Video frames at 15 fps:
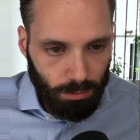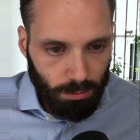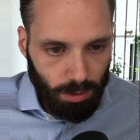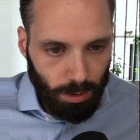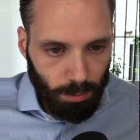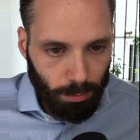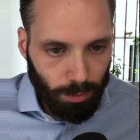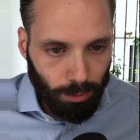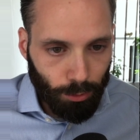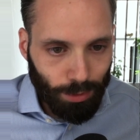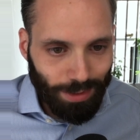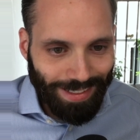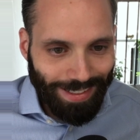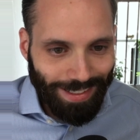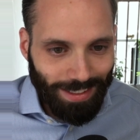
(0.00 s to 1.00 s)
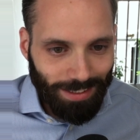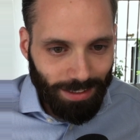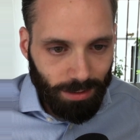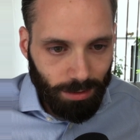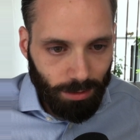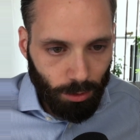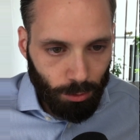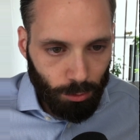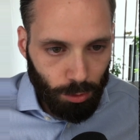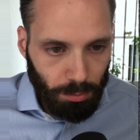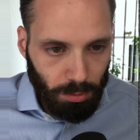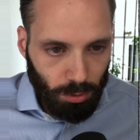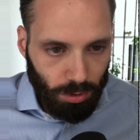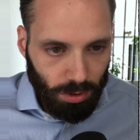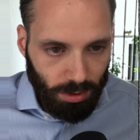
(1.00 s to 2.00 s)
Employees'
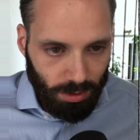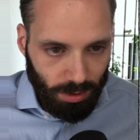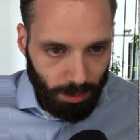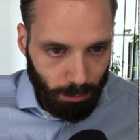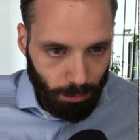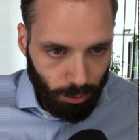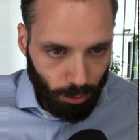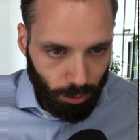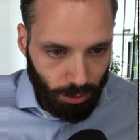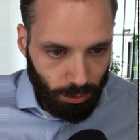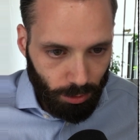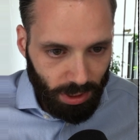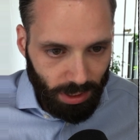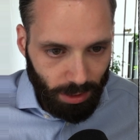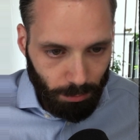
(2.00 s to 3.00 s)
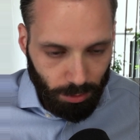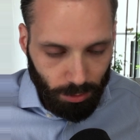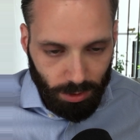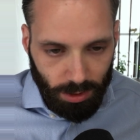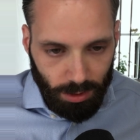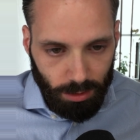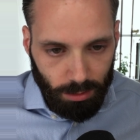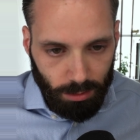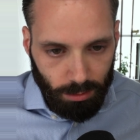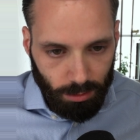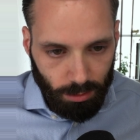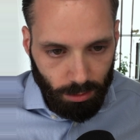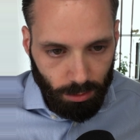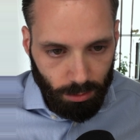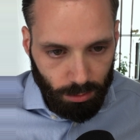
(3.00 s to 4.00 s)
contributions, employer and employee
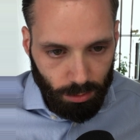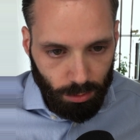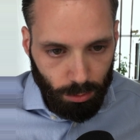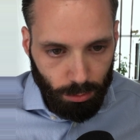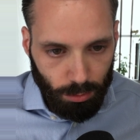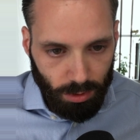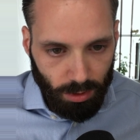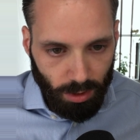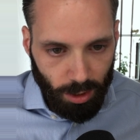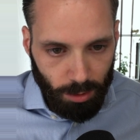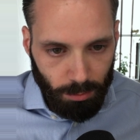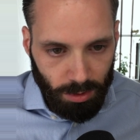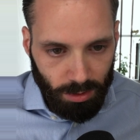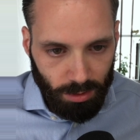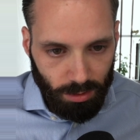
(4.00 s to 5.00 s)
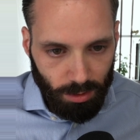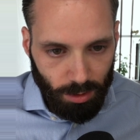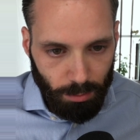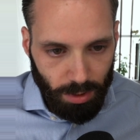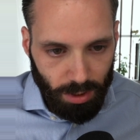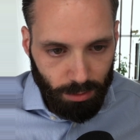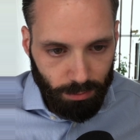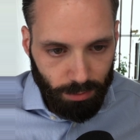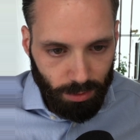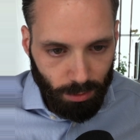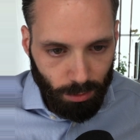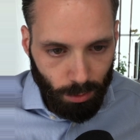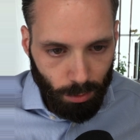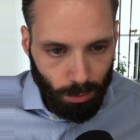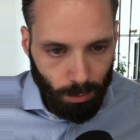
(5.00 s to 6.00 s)
to retirement benefit,
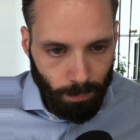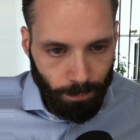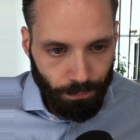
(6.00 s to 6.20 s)
no.